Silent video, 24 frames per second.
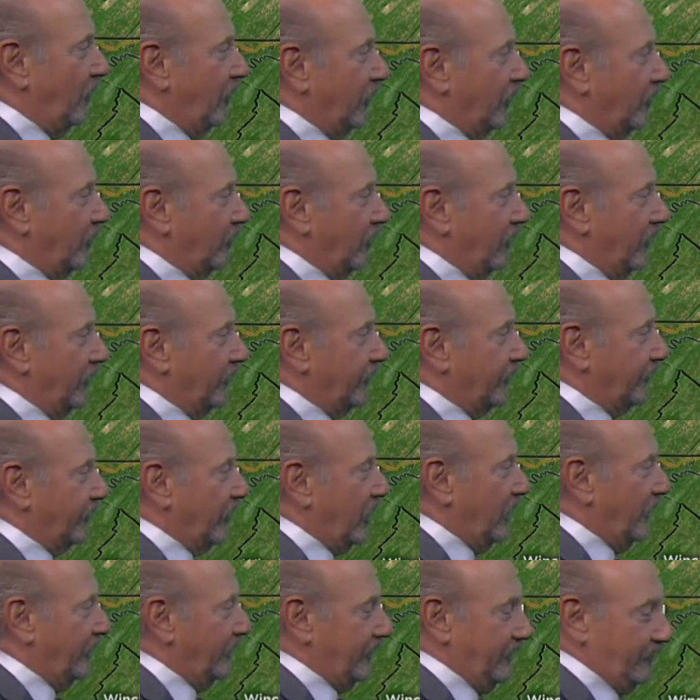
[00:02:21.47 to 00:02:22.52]
on a run of
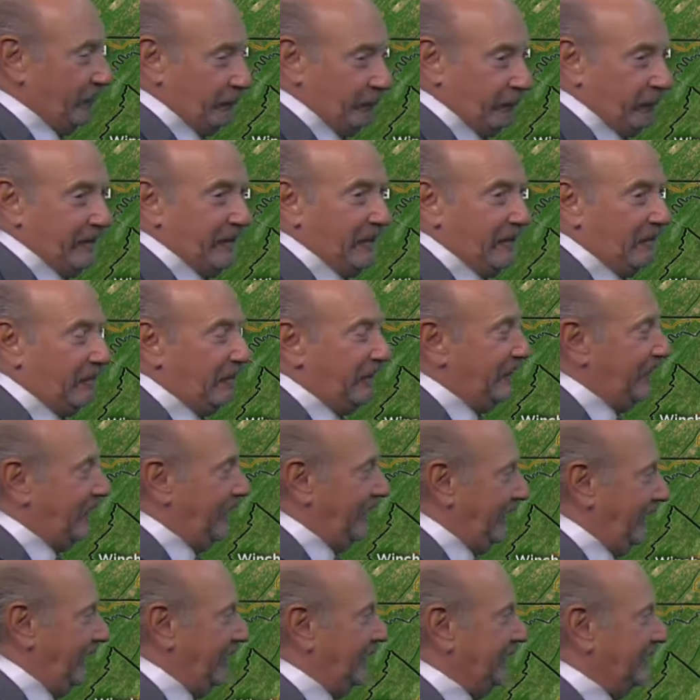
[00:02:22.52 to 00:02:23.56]
sun that really,
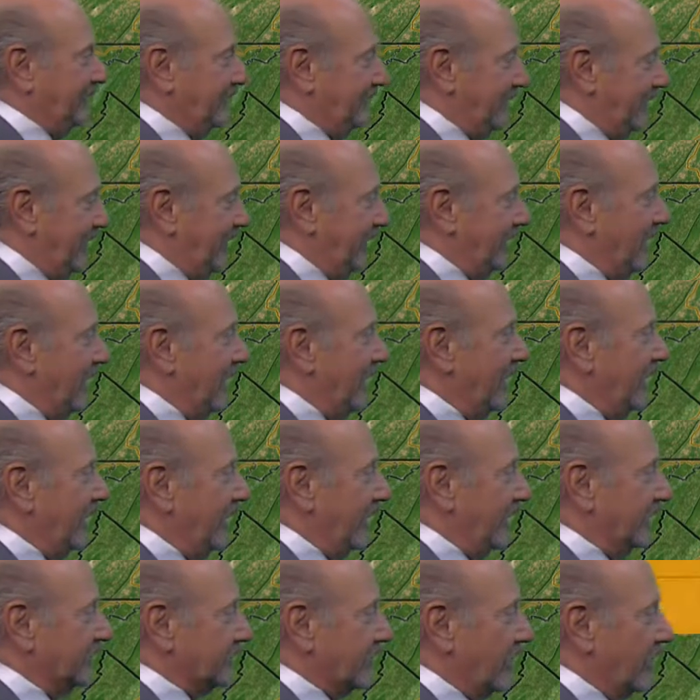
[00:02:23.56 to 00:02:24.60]
indeed,
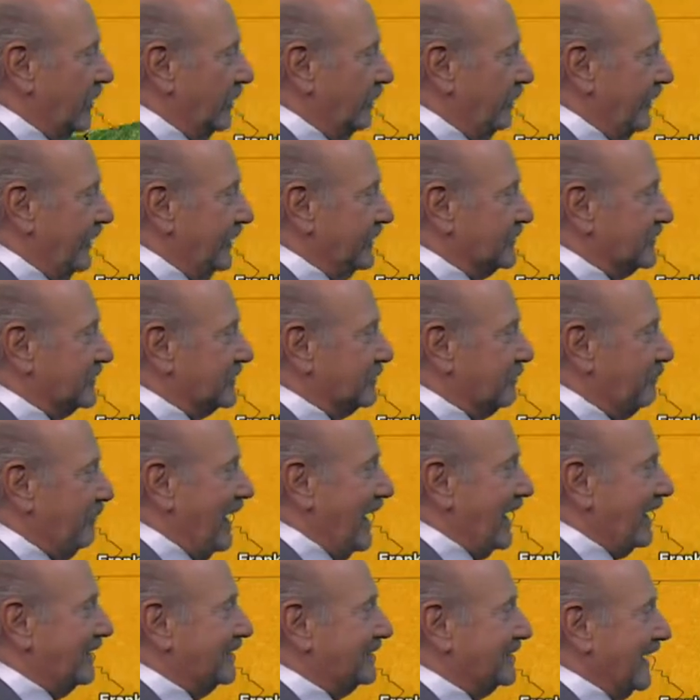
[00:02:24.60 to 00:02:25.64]
is going to be
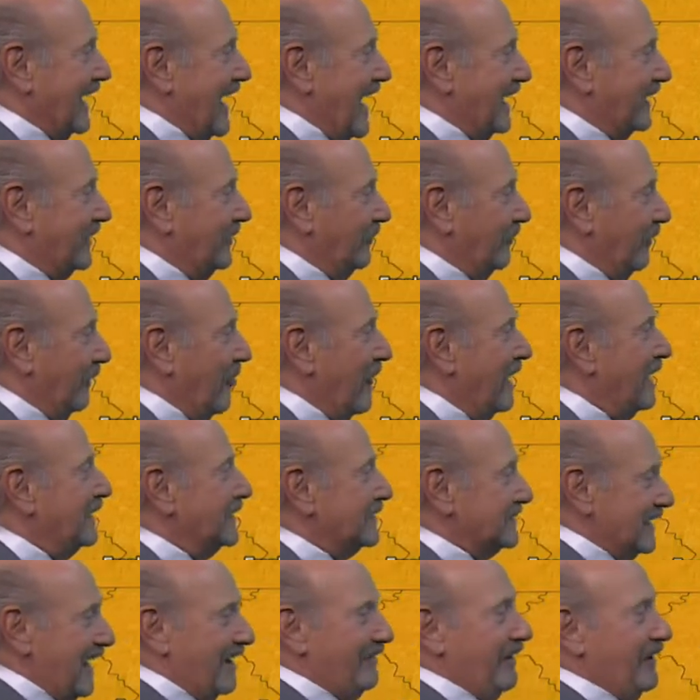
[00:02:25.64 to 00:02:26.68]
spectacular.
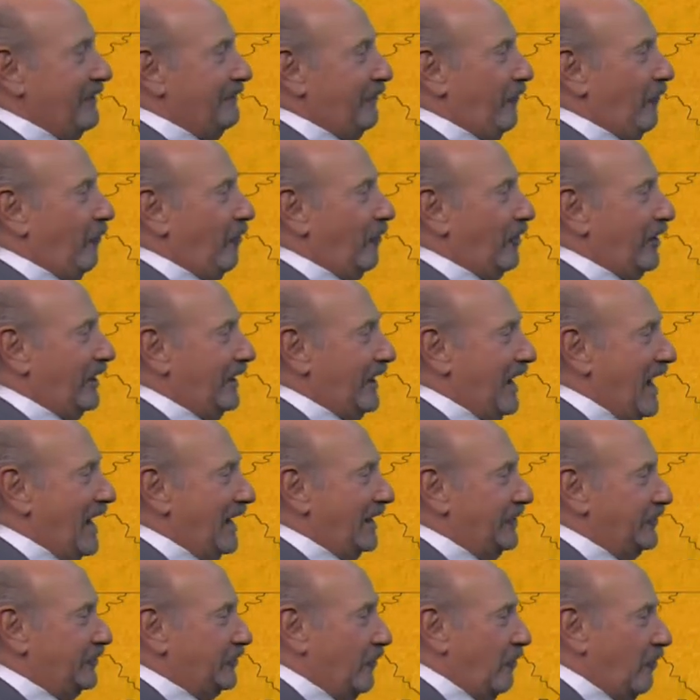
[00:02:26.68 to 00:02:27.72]
74 in
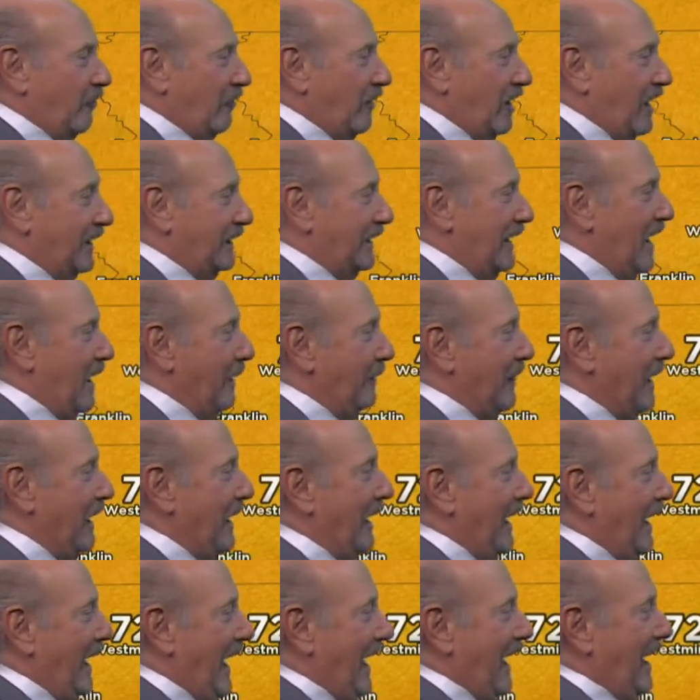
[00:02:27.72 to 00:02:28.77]
Cockeysville right now.
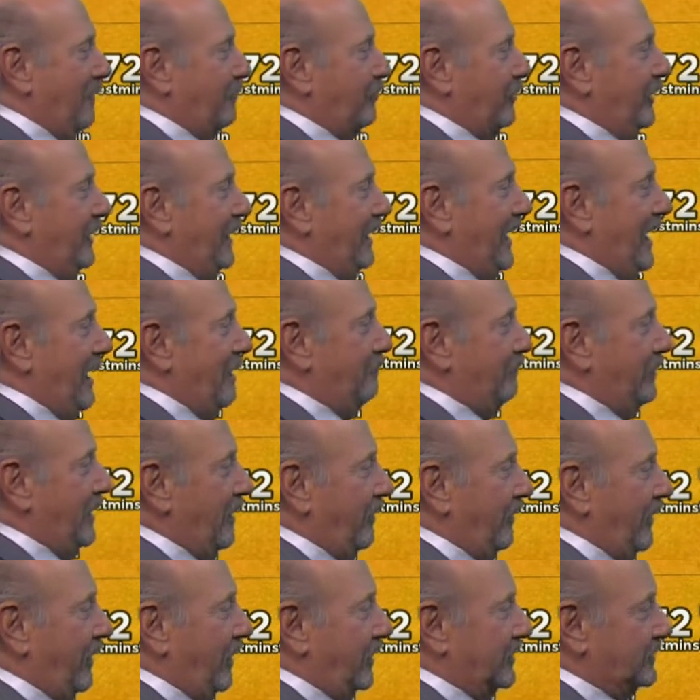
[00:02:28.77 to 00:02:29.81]
Aberdeen and
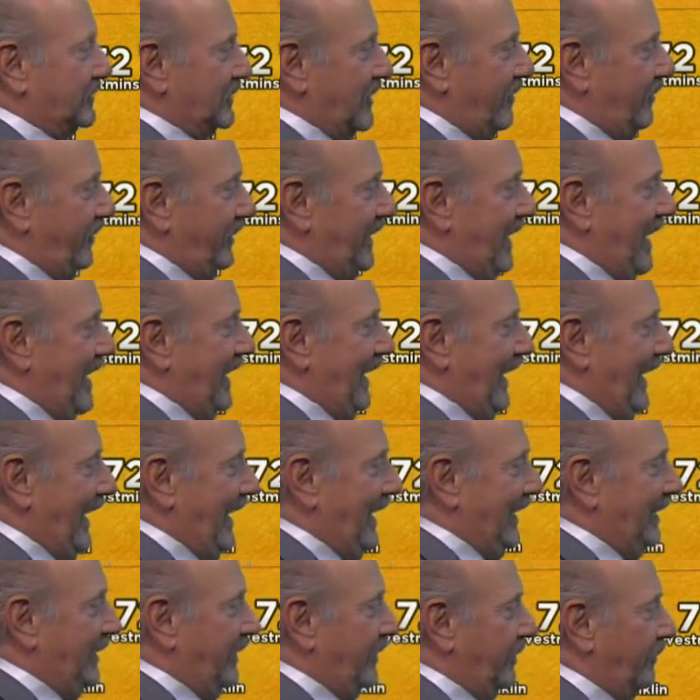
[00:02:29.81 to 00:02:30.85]
Bel Air at 78,
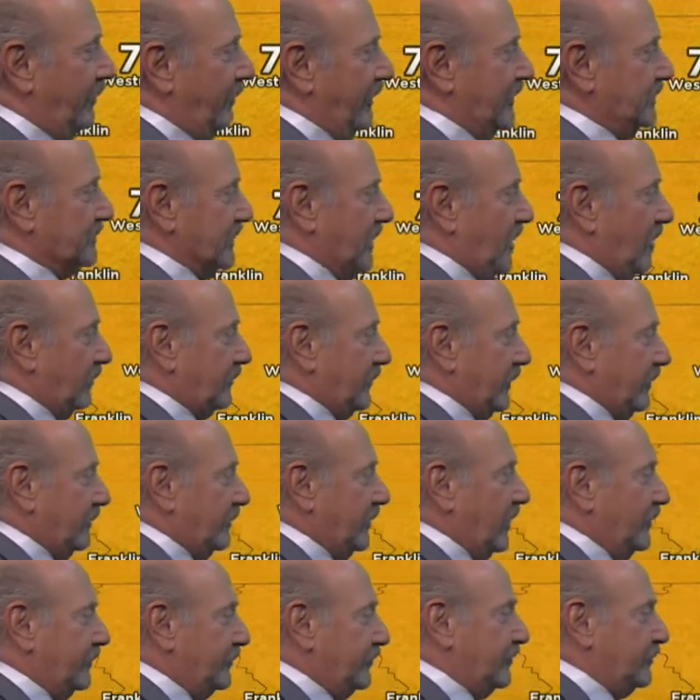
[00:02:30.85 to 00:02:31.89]
80 degrees Elkton,
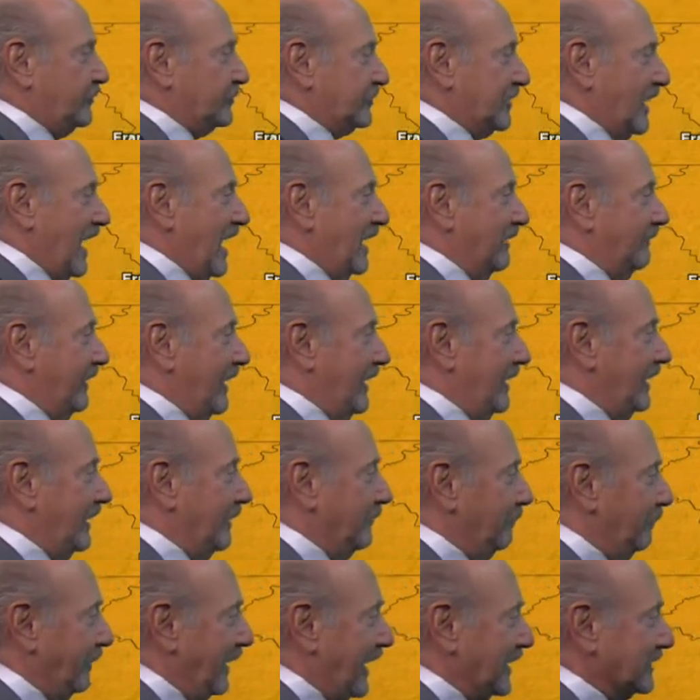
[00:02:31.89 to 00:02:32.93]
too shy of 80
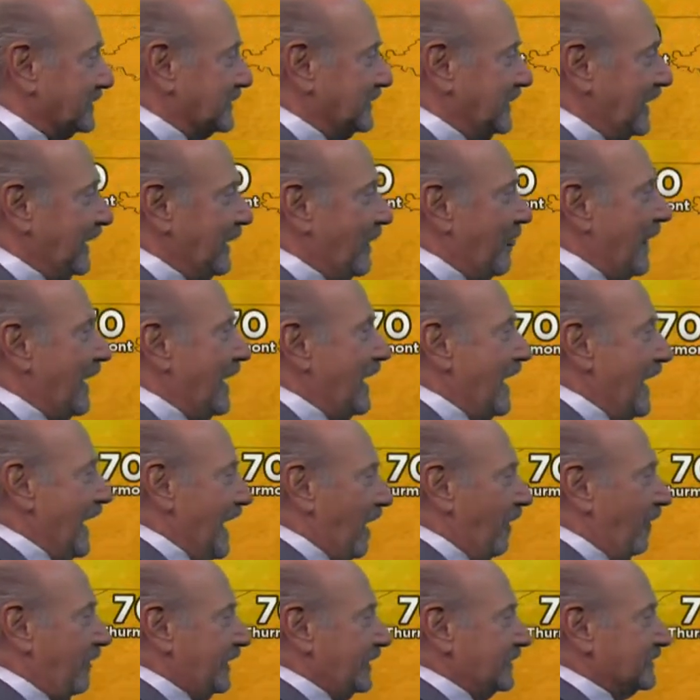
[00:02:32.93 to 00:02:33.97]
in Pasadena.
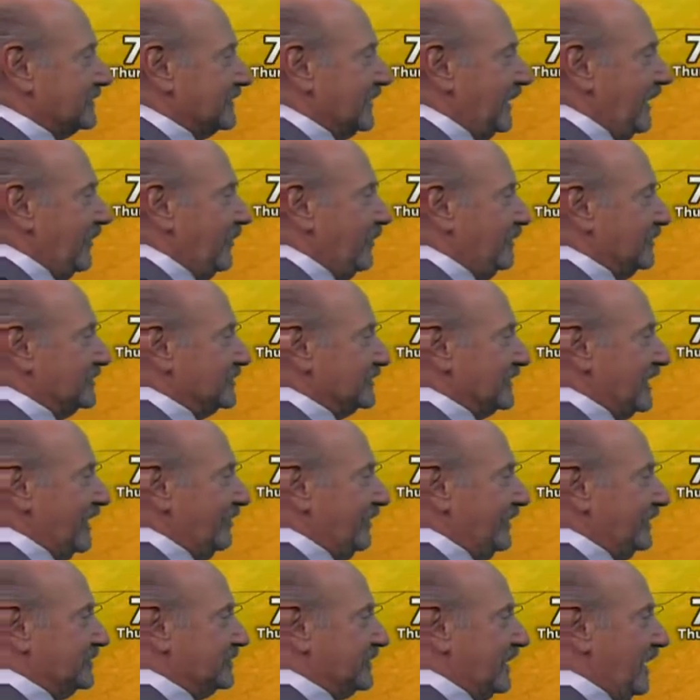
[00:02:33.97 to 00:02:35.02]
Ellicott City in the mid
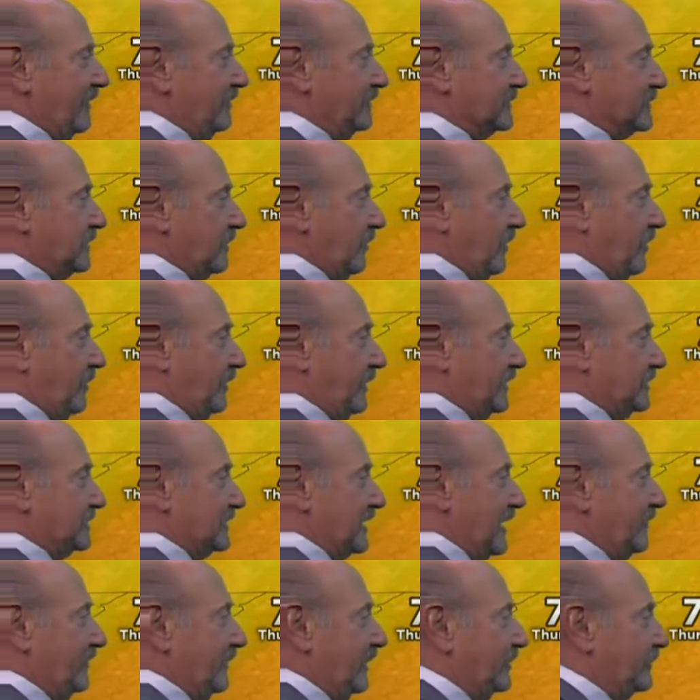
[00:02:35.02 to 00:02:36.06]
70s, Savings Columbia
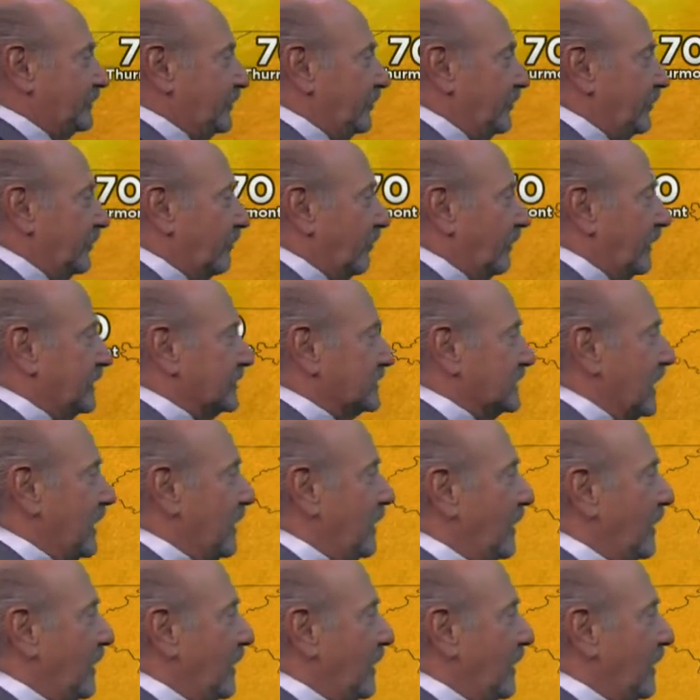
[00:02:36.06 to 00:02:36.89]
72 degrees,